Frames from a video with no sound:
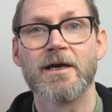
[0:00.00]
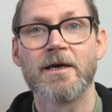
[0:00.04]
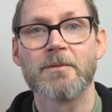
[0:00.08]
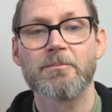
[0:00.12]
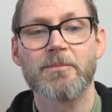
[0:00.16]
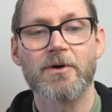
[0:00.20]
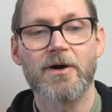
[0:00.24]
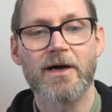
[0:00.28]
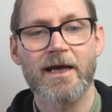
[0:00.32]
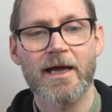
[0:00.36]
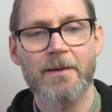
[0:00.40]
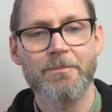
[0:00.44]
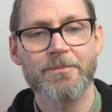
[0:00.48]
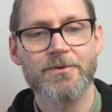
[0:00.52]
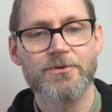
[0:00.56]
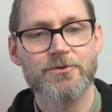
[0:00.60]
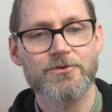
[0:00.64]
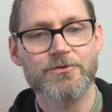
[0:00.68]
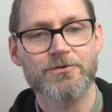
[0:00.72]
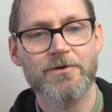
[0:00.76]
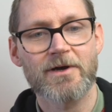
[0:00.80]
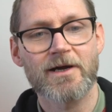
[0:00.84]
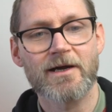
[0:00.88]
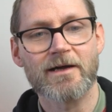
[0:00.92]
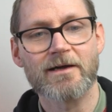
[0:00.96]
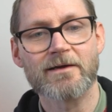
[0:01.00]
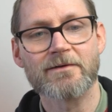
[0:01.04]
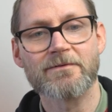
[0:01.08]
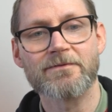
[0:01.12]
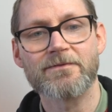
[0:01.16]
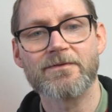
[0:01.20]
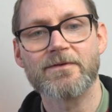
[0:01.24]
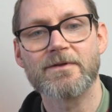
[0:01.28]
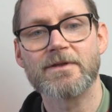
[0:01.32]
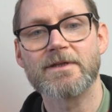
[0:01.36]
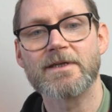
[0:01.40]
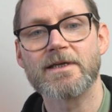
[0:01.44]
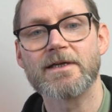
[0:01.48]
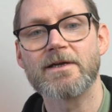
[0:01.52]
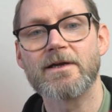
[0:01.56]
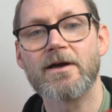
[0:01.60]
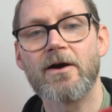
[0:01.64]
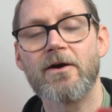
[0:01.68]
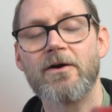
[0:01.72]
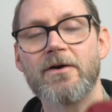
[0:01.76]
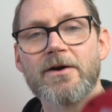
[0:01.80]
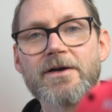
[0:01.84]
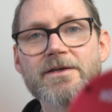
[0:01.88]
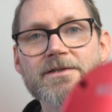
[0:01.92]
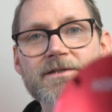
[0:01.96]
but I happen to have the
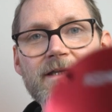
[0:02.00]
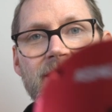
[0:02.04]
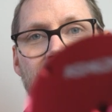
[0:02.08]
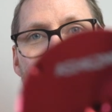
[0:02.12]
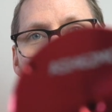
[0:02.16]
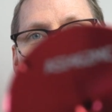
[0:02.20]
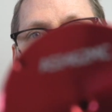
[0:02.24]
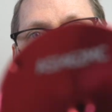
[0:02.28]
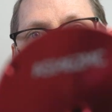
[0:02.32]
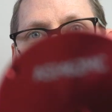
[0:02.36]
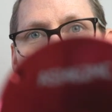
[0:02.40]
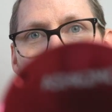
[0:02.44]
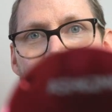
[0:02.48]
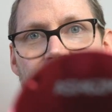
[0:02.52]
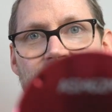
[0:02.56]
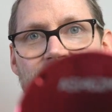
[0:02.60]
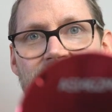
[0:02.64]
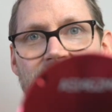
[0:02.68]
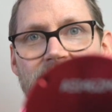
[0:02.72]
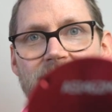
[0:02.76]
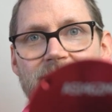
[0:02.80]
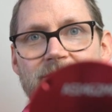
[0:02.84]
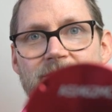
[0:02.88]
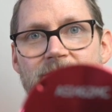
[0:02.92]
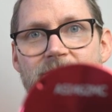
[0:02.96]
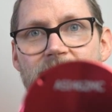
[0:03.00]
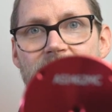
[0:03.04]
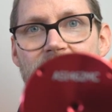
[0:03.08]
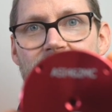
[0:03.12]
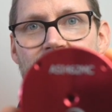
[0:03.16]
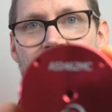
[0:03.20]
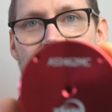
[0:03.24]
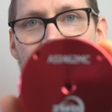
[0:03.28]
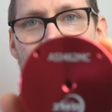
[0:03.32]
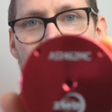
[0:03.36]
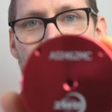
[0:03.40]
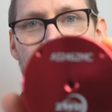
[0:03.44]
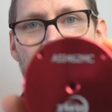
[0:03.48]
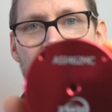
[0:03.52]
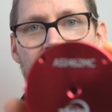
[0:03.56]
ISA 462,